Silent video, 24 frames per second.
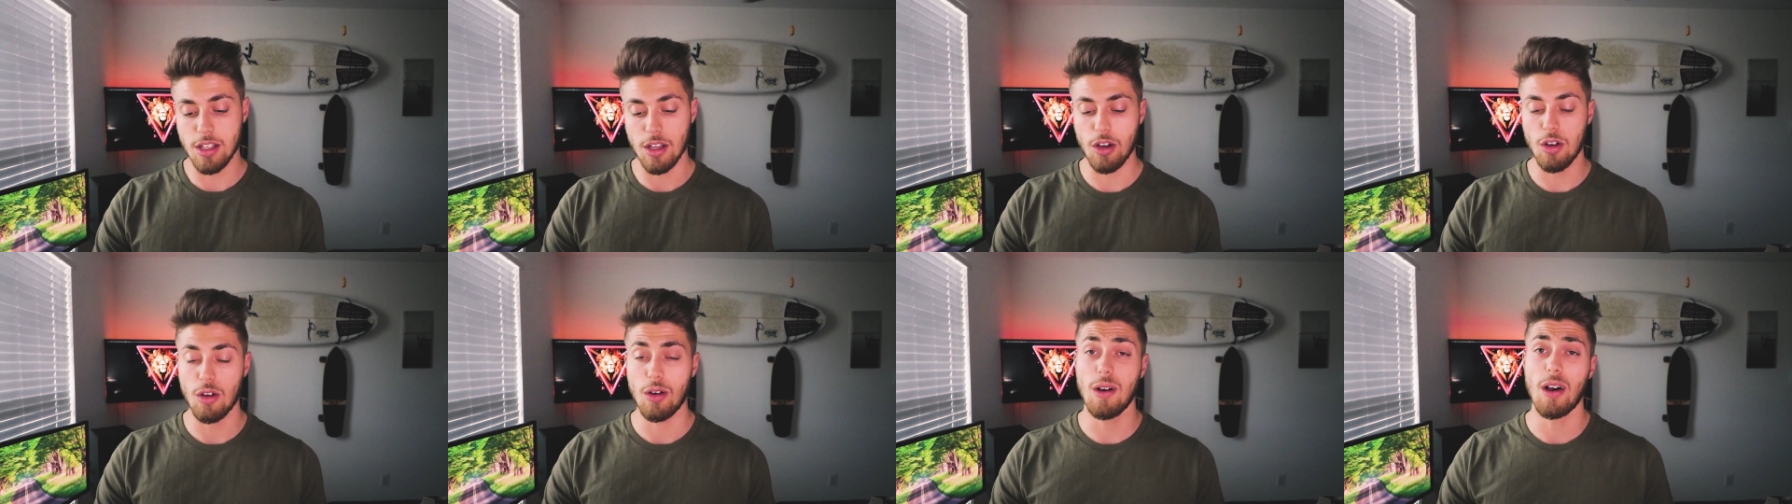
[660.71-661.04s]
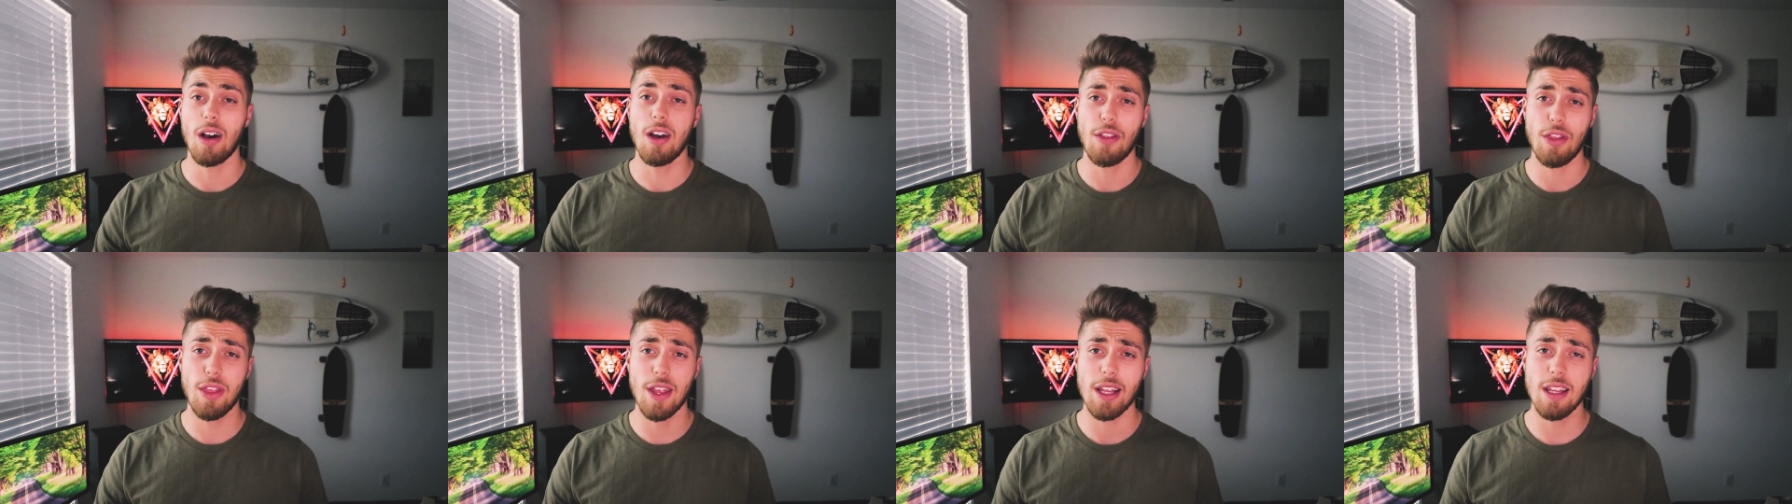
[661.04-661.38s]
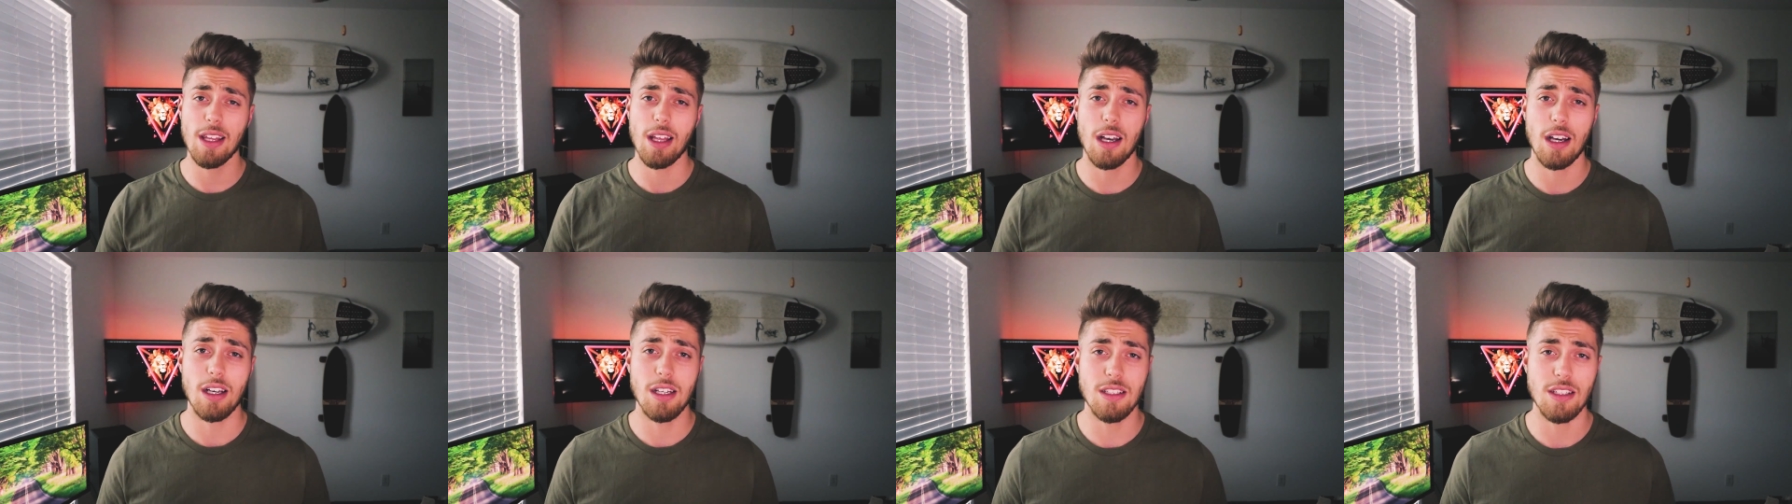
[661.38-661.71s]
So a
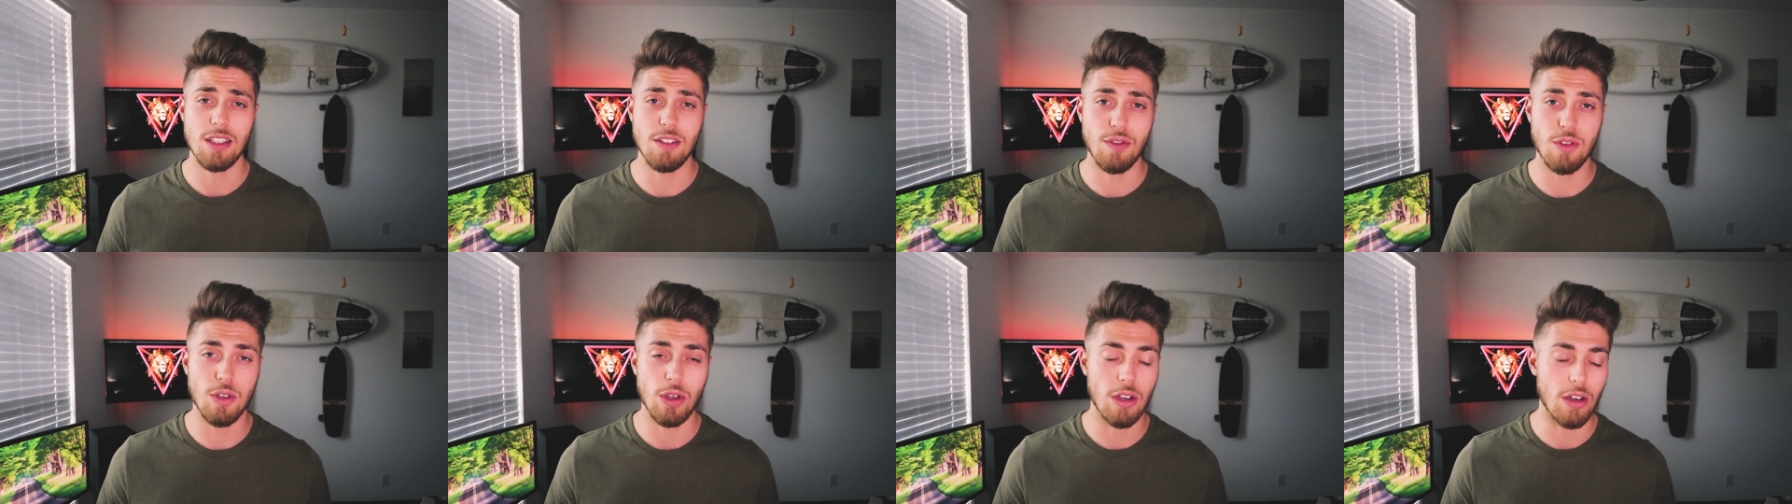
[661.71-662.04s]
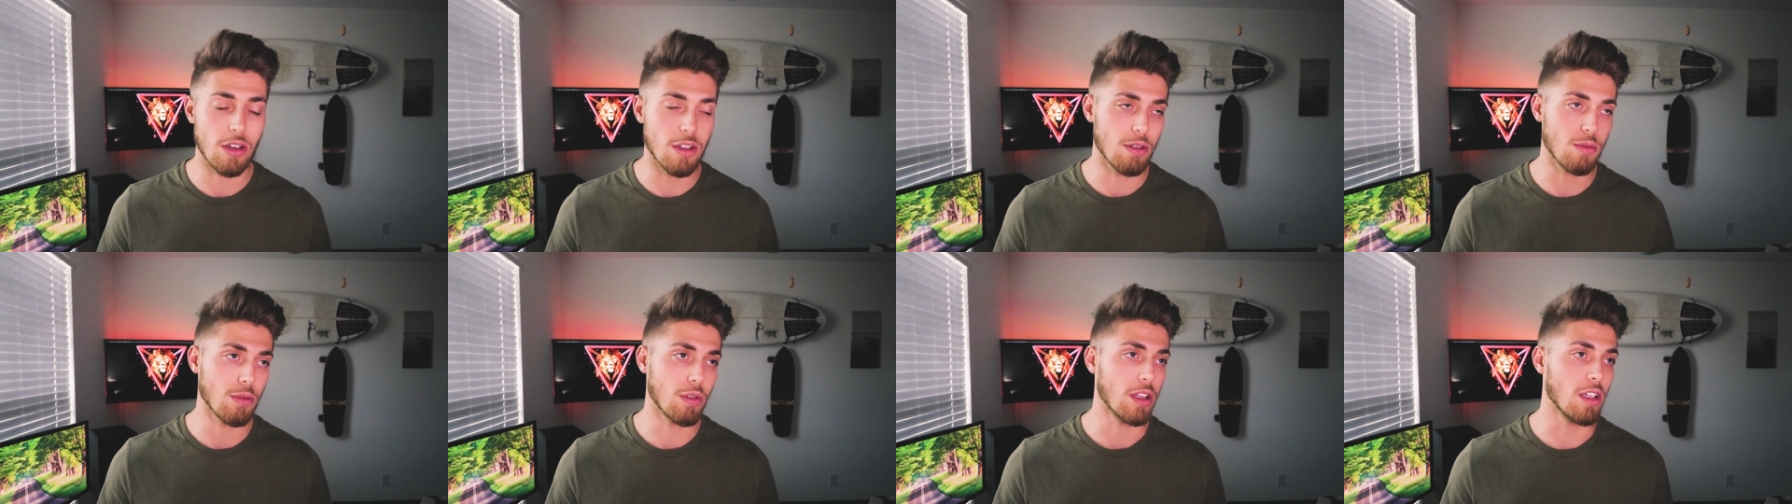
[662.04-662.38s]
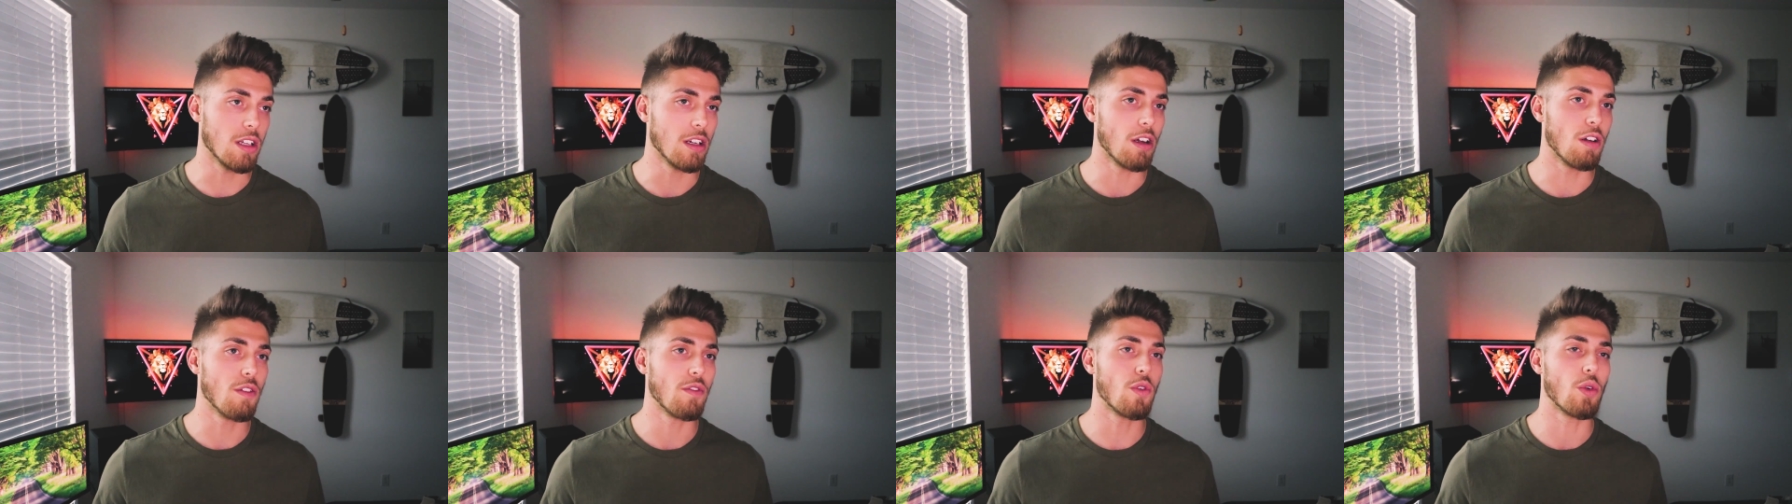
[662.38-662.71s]
thing that Hanz de Fuko is
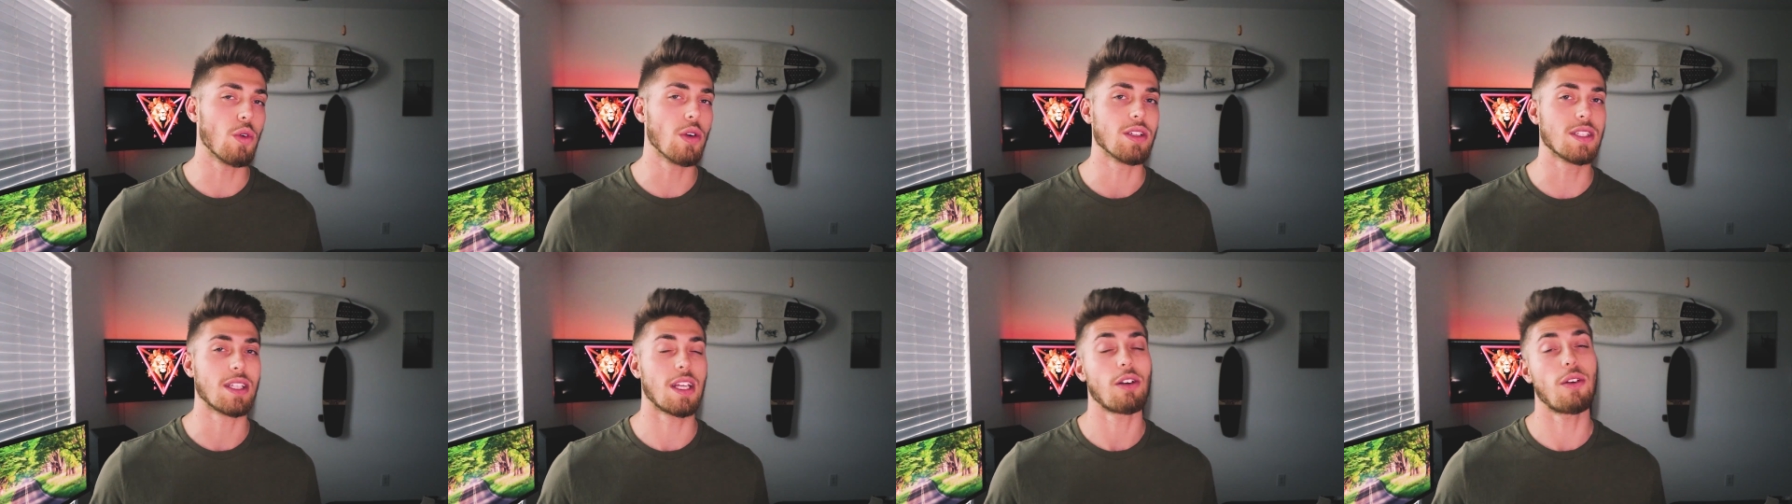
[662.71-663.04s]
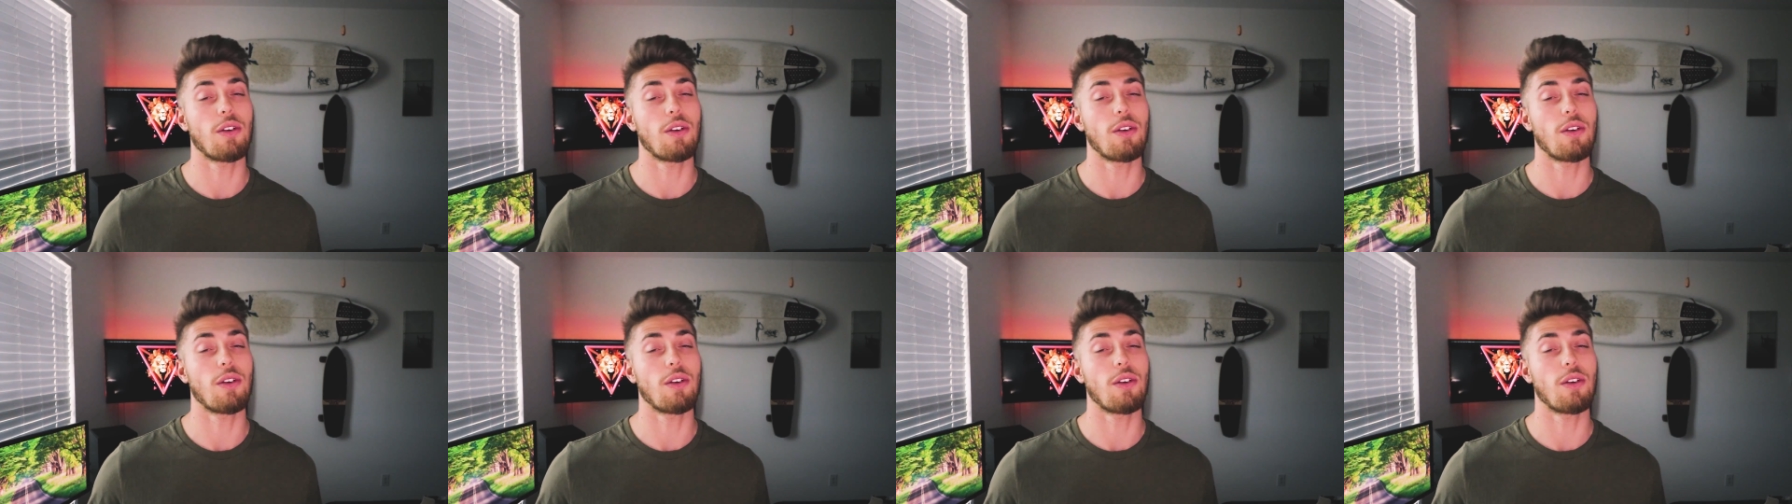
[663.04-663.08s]
really known for is